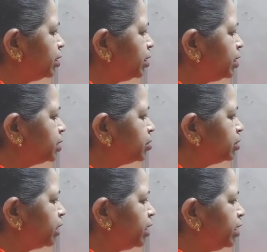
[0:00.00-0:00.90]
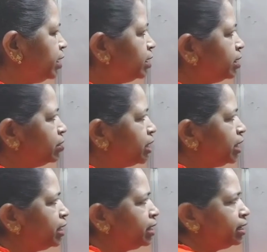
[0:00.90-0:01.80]
It is
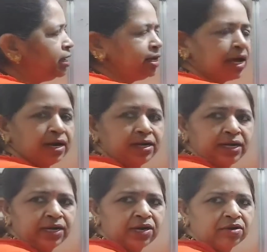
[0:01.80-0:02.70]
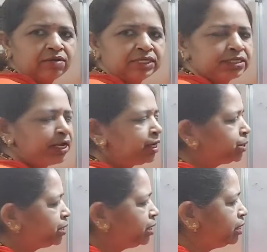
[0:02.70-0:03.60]
rotated in anti-clockwise
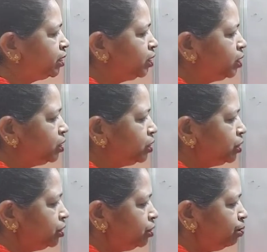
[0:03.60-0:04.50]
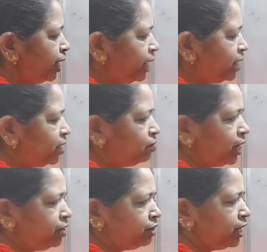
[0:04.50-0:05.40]
direction by
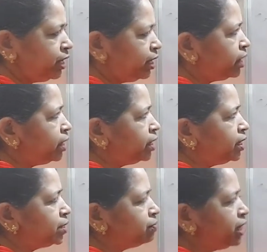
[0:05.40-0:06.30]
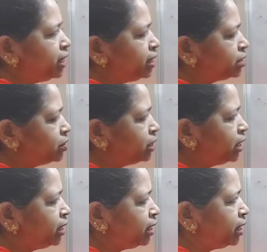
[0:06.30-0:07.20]
120 degrees. When it is
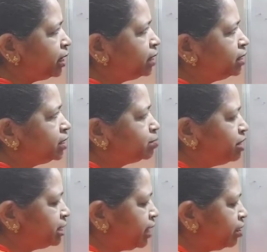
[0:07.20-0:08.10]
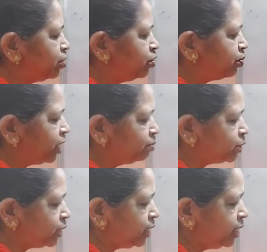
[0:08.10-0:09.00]
rotated, this methyl group
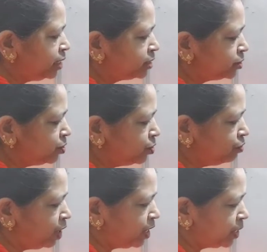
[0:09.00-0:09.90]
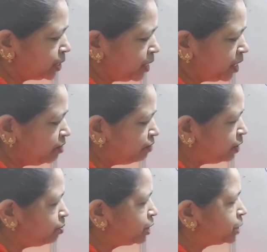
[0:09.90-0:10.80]
comes here. So, what is the
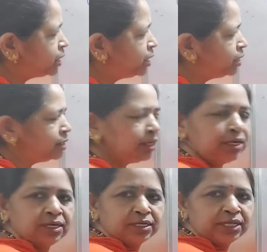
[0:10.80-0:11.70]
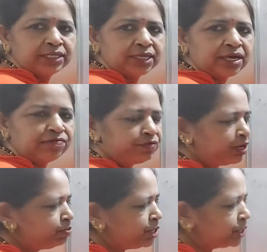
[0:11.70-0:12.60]
conformation? This
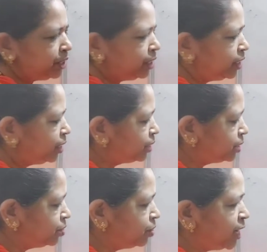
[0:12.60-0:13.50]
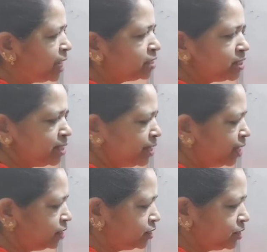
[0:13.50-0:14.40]
conformation is known as
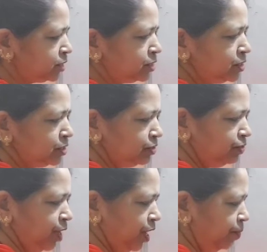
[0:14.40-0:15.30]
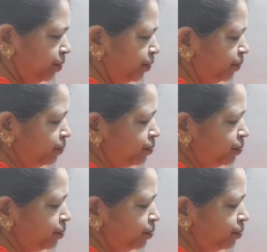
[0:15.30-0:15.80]
gauge form.